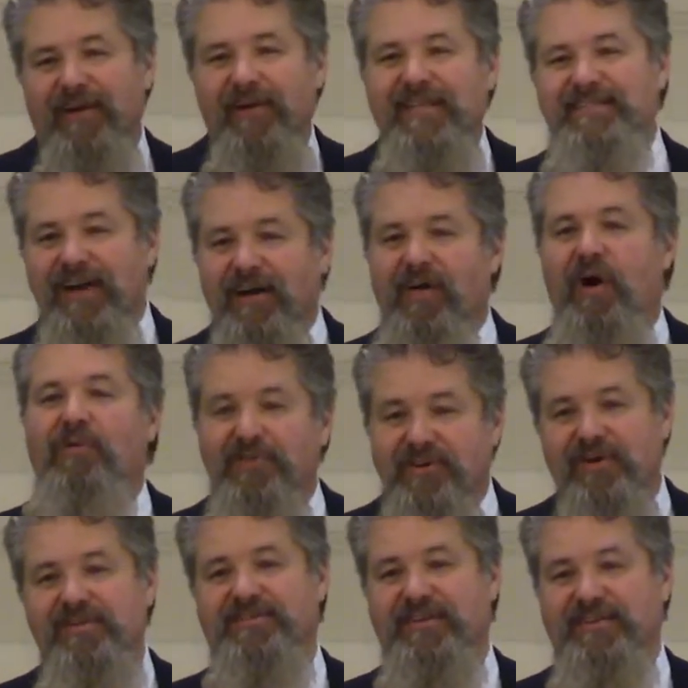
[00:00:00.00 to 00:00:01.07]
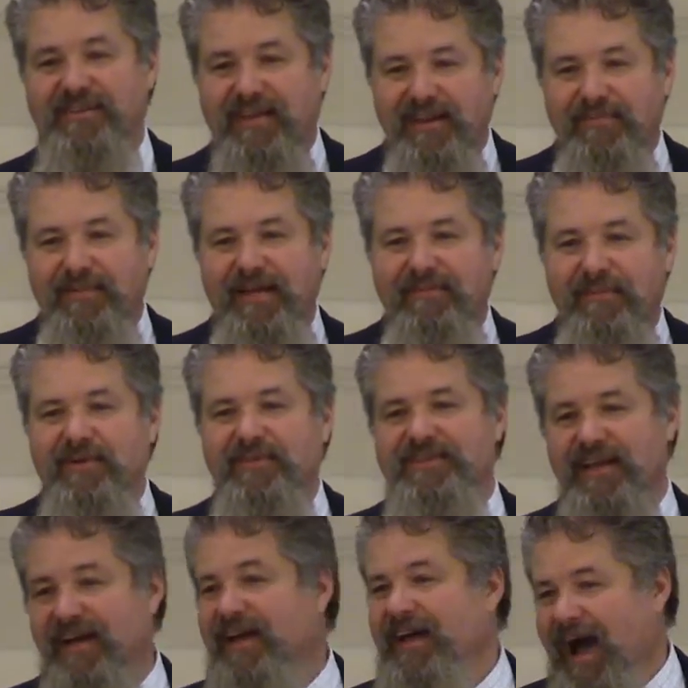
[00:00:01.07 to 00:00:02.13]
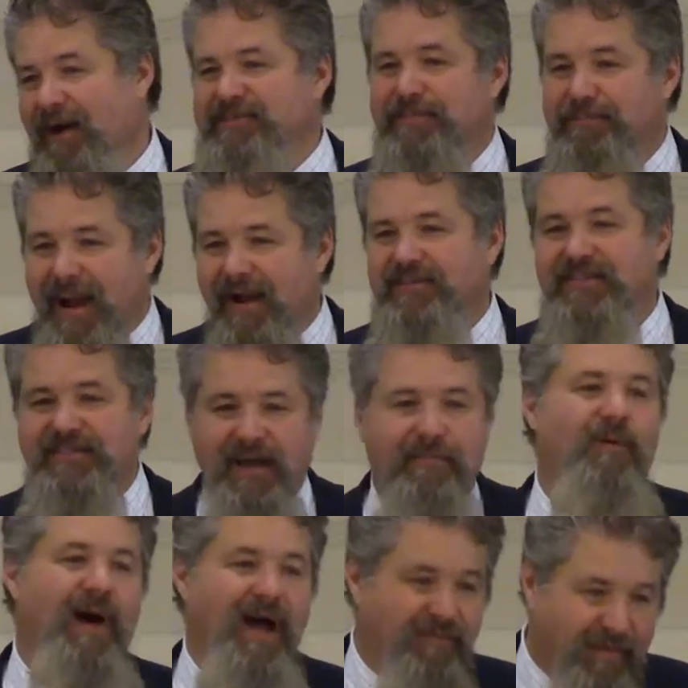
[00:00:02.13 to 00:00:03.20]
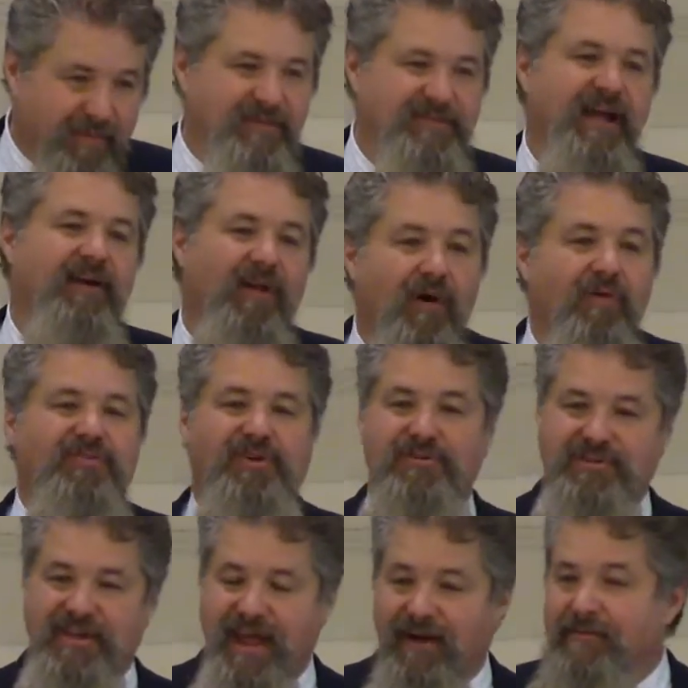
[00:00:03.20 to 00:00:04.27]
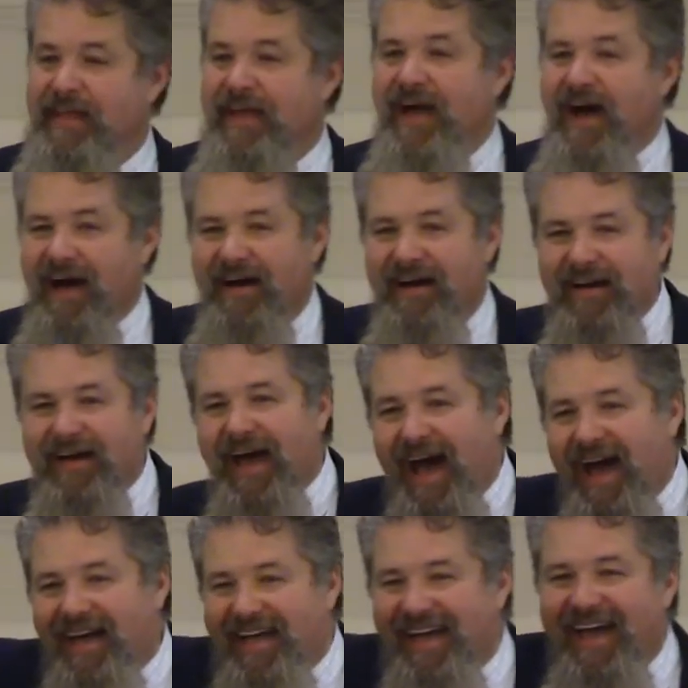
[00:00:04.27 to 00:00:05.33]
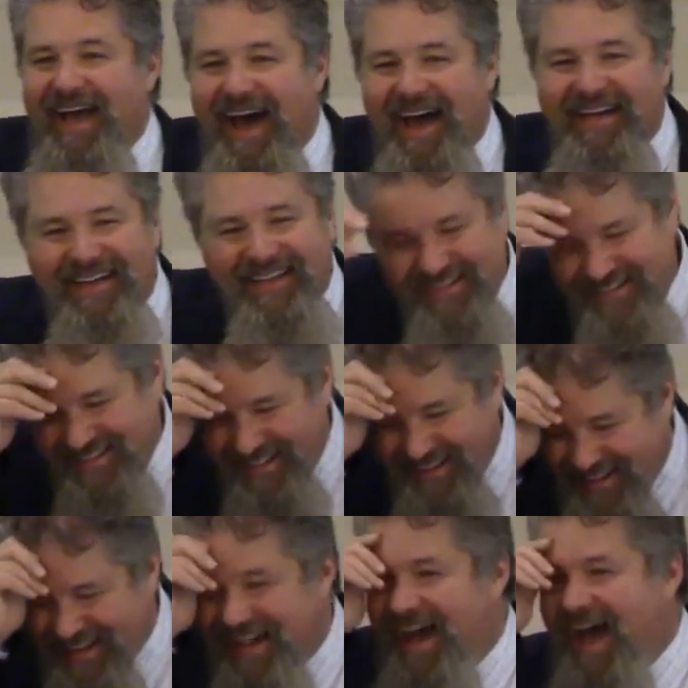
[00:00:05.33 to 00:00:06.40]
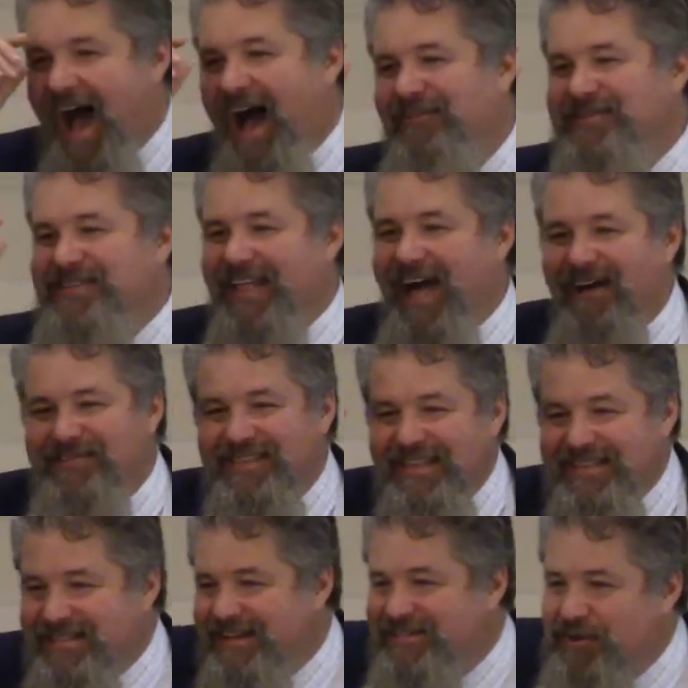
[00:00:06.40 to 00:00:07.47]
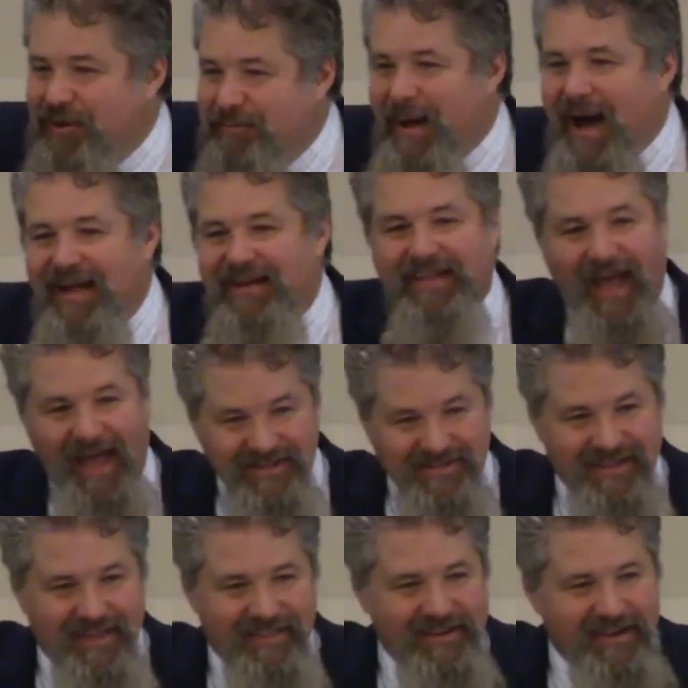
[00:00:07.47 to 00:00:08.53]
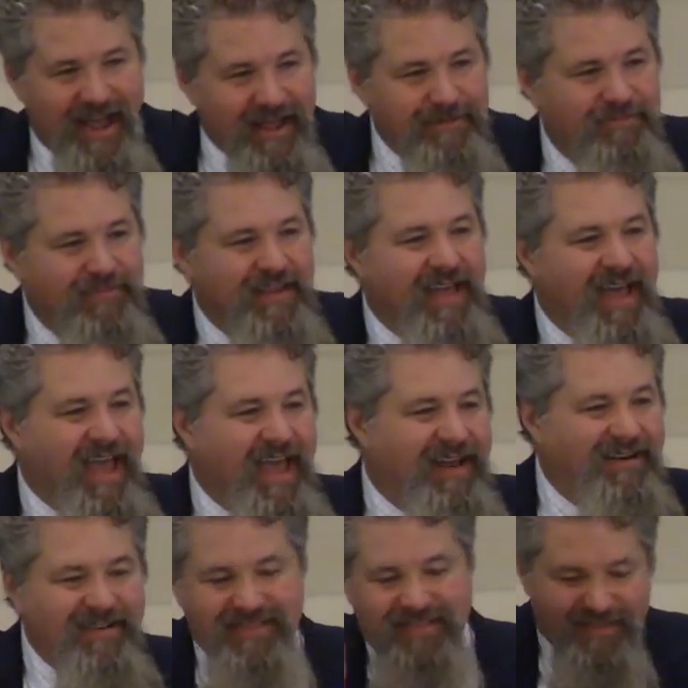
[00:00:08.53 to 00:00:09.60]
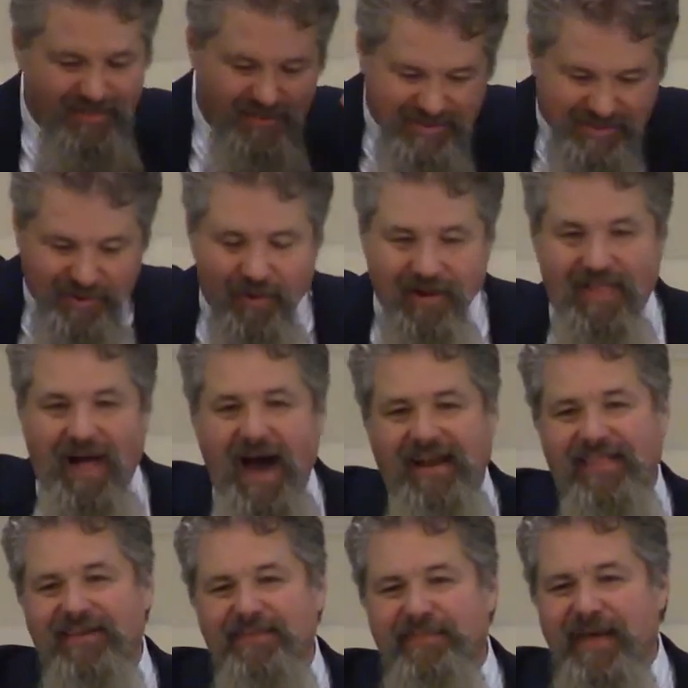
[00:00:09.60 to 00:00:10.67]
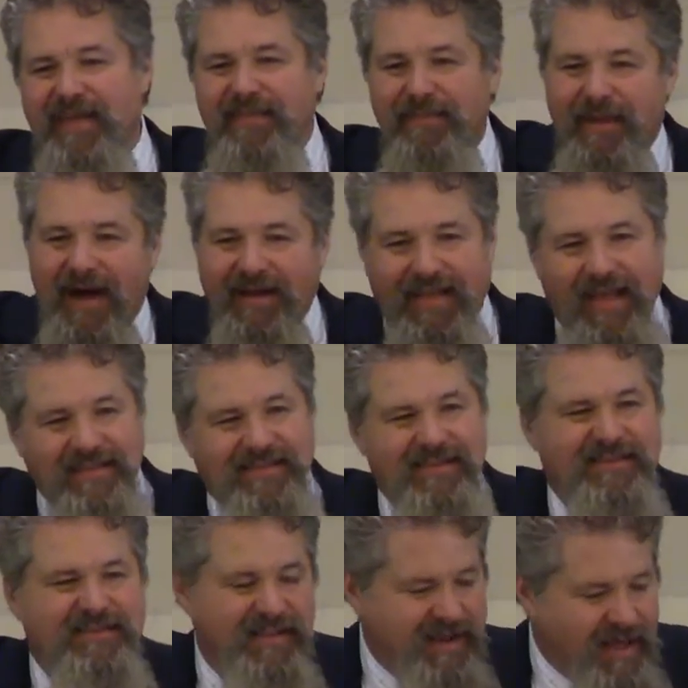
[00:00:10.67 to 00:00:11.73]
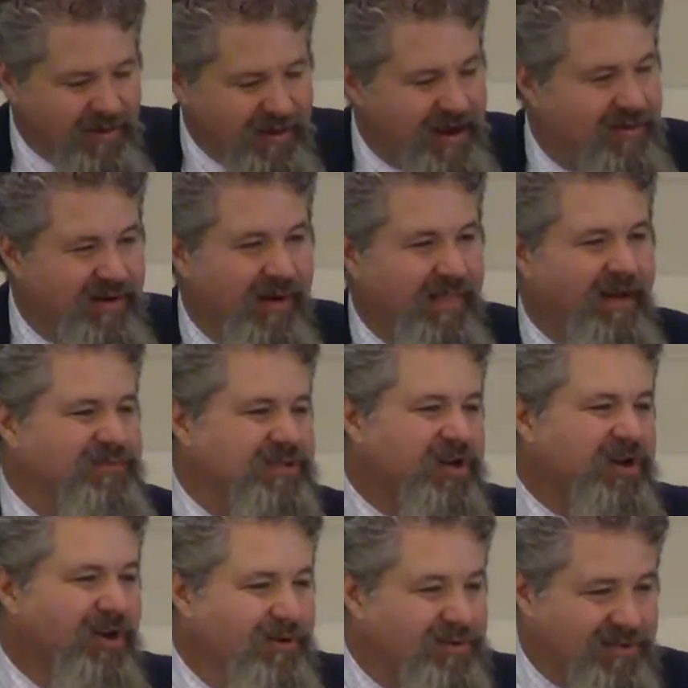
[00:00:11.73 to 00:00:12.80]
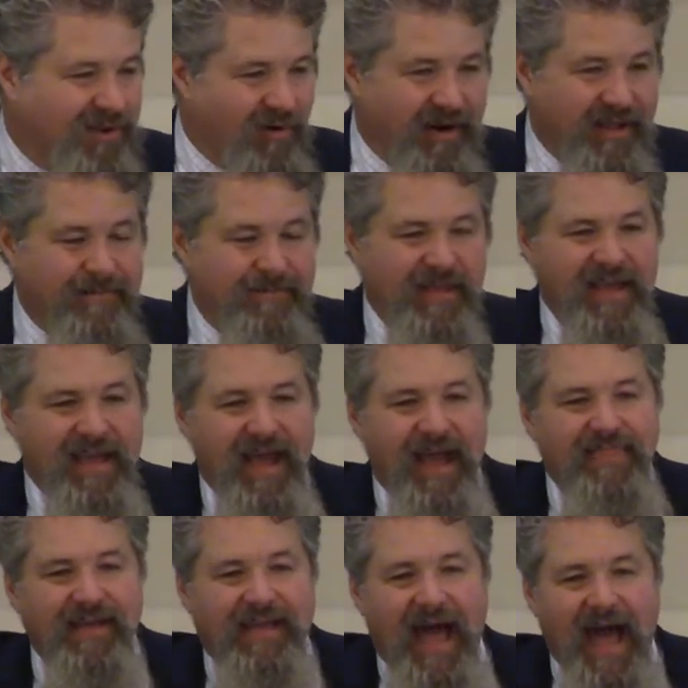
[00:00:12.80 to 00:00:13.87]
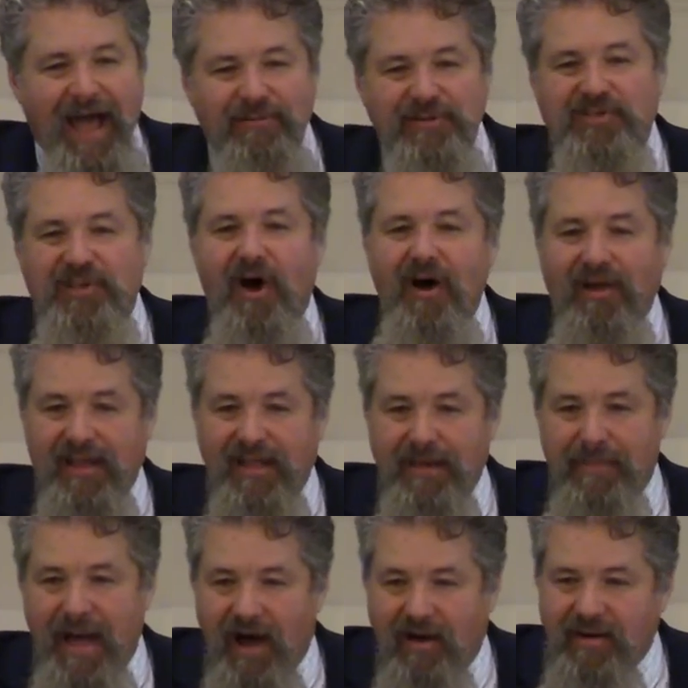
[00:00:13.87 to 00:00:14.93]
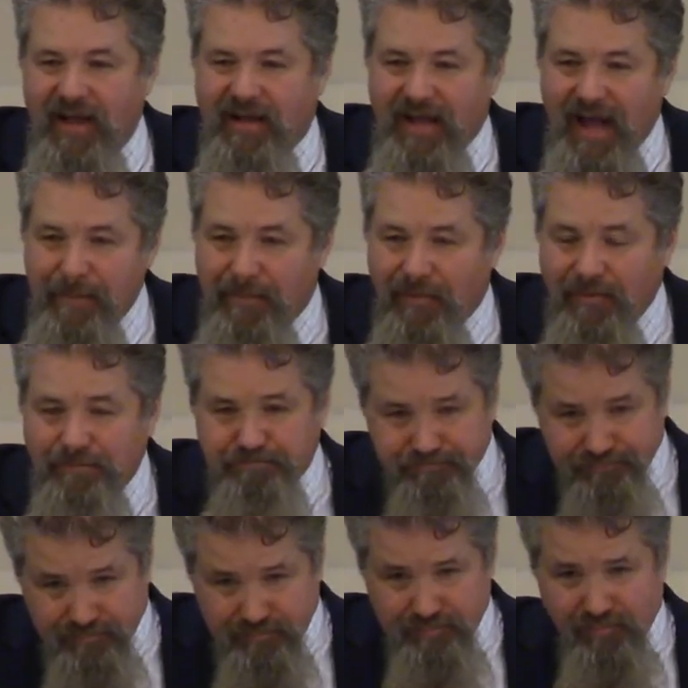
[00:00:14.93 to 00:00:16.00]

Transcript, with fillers: to go ahead and tell the whole church this. Can you believe I'm going to tell? I was embarrassed to tell my wife, and I'm going to tell the whole church now. Uh, I, I, was, I was listening to a podcast the other day, and the, the storyline in the, in the podcast is neither here nor there. There was a news story, and the guy was talking about a couple